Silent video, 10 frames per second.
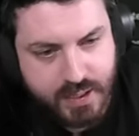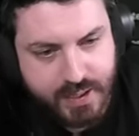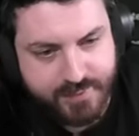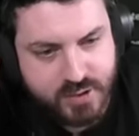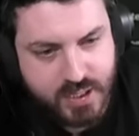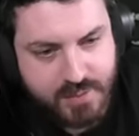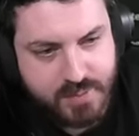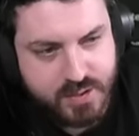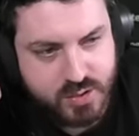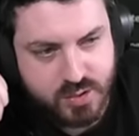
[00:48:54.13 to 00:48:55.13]
to have chat
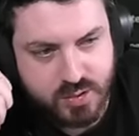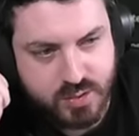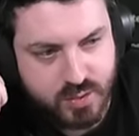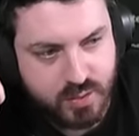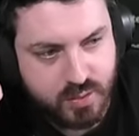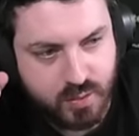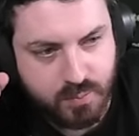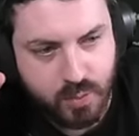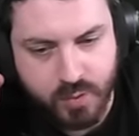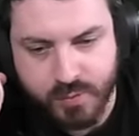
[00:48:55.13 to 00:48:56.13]
messages uh,
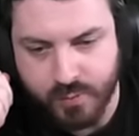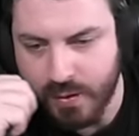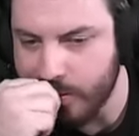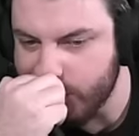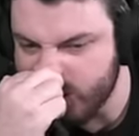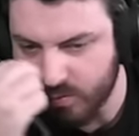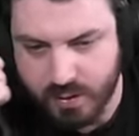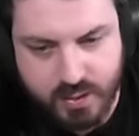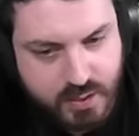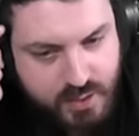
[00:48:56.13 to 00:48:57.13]
moved around on the
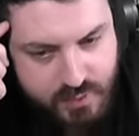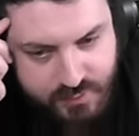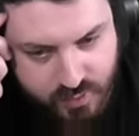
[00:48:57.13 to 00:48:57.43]
screen indi for